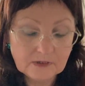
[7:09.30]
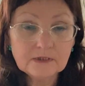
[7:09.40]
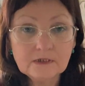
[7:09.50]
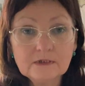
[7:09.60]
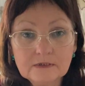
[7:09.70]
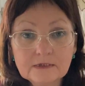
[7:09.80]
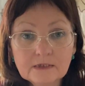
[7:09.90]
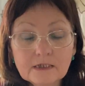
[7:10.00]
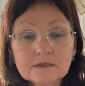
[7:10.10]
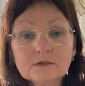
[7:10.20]
in the
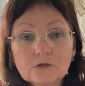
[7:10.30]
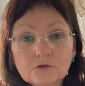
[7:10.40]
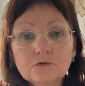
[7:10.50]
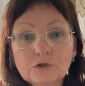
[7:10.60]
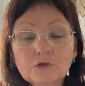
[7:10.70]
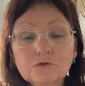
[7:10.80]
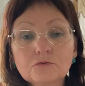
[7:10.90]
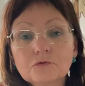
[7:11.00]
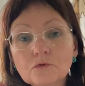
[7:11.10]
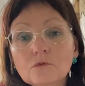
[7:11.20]
test, you need to
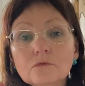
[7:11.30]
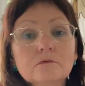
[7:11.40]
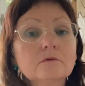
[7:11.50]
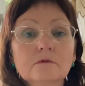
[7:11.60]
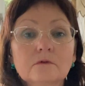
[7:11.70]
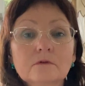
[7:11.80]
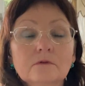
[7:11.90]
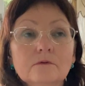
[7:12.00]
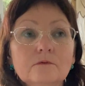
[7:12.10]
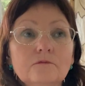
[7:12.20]
know,
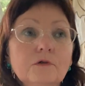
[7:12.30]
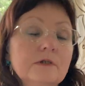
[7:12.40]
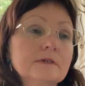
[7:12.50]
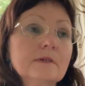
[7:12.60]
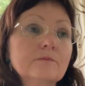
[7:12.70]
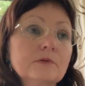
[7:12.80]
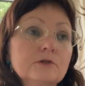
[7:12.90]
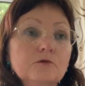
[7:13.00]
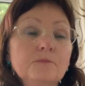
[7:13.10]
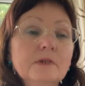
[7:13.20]
for example,
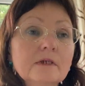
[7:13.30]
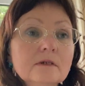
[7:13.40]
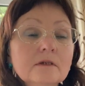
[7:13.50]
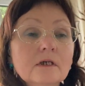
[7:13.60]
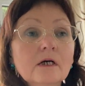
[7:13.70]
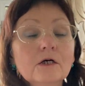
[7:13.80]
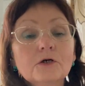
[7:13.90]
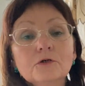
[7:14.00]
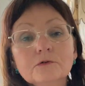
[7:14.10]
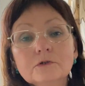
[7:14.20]
superate
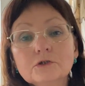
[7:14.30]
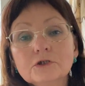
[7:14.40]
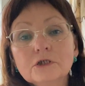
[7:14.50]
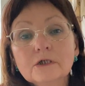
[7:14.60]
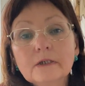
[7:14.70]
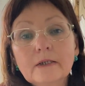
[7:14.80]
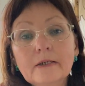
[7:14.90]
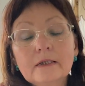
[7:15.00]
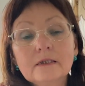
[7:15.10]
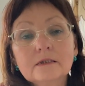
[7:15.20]
energy
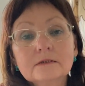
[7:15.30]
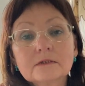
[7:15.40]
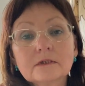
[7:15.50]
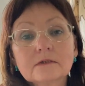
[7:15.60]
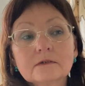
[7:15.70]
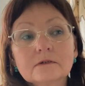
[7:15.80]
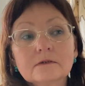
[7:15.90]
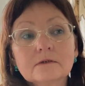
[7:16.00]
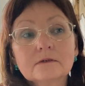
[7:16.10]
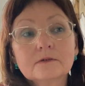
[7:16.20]
is
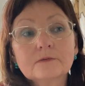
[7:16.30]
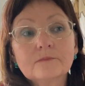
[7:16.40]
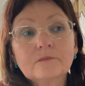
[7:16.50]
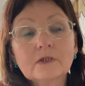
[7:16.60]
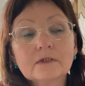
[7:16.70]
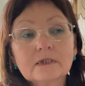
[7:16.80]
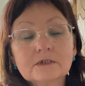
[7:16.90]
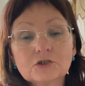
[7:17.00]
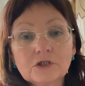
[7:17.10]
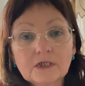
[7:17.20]

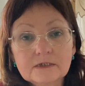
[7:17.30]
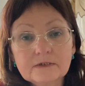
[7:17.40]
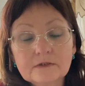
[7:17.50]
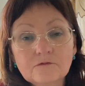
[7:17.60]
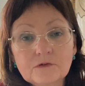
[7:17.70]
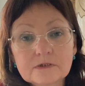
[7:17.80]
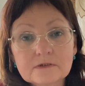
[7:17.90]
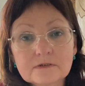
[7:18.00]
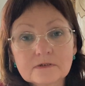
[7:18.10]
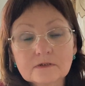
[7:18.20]
associated
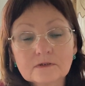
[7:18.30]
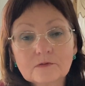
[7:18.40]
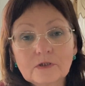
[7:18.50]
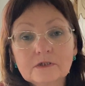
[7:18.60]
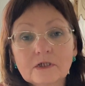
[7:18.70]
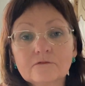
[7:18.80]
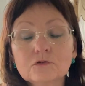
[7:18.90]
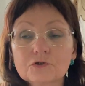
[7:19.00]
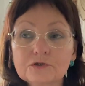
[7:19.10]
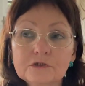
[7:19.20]
with
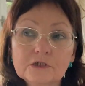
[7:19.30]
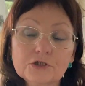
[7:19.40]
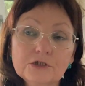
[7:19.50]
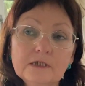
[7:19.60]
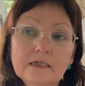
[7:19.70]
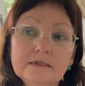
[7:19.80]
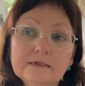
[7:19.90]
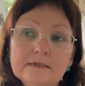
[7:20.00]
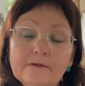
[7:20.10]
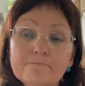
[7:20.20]
introversion,
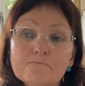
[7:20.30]
rationality,